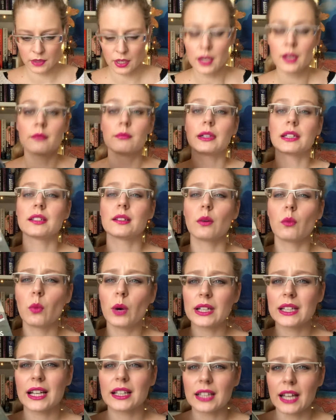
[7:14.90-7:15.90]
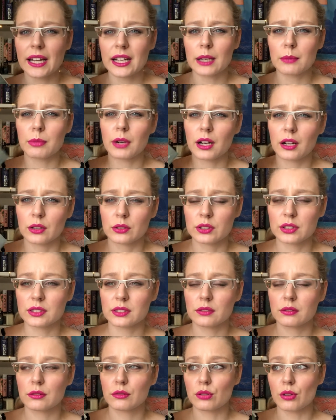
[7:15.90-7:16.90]
But what I like about
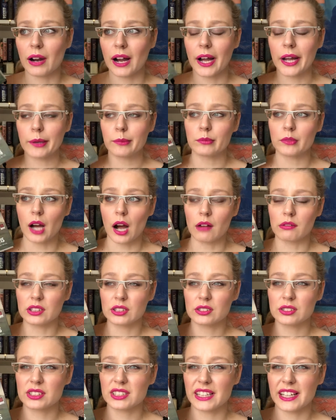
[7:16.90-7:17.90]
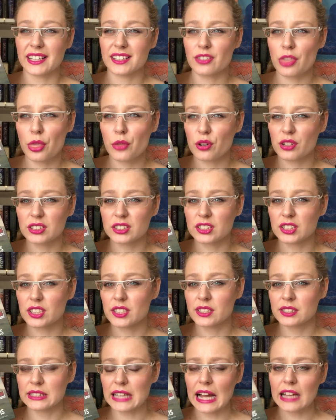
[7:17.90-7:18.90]
crime novels, like
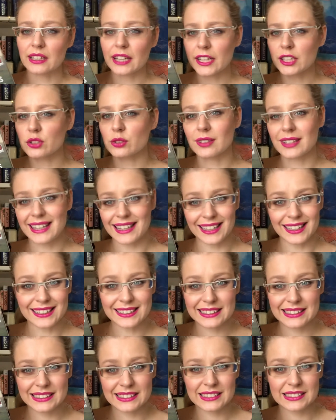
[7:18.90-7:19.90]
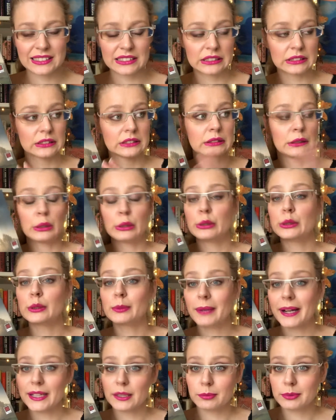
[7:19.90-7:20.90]
thrillers, I like to guess who
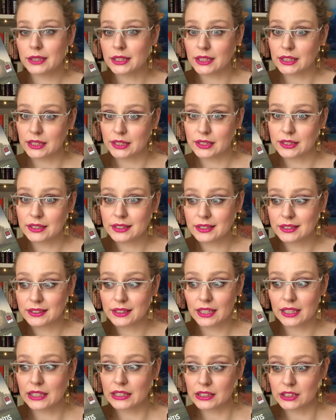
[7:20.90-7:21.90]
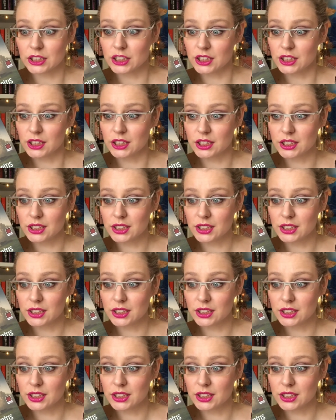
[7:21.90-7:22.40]
might be the killer.